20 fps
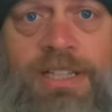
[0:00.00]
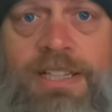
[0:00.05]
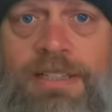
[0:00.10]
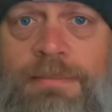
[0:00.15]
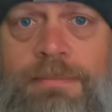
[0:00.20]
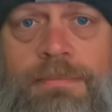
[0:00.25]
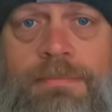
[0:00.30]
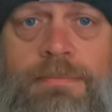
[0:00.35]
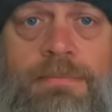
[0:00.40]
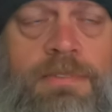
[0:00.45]

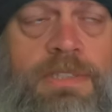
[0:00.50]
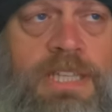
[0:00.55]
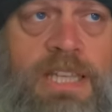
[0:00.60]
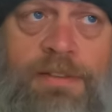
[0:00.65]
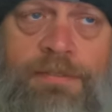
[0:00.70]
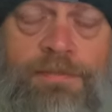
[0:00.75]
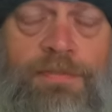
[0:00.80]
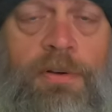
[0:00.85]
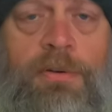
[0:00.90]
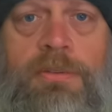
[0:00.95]
to
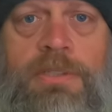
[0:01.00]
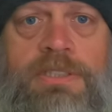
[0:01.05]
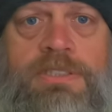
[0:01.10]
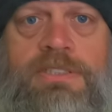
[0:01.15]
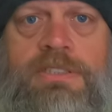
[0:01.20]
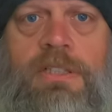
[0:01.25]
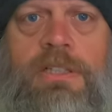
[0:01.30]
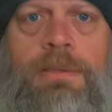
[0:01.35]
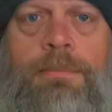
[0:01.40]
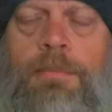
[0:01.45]
keep
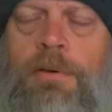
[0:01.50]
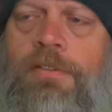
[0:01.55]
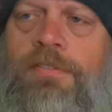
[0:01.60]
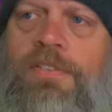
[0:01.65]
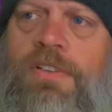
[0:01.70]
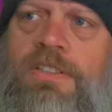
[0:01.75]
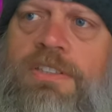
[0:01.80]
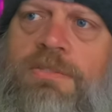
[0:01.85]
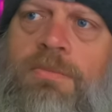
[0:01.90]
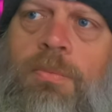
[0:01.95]
focused on the
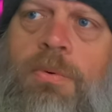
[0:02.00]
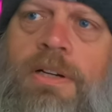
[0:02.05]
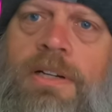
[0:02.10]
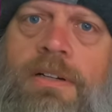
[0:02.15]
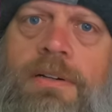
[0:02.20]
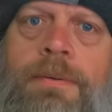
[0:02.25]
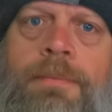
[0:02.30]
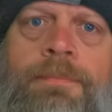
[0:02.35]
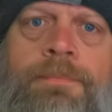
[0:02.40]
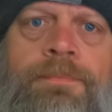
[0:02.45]
movie as
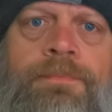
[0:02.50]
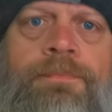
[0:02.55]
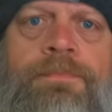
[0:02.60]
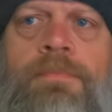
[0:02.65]
well.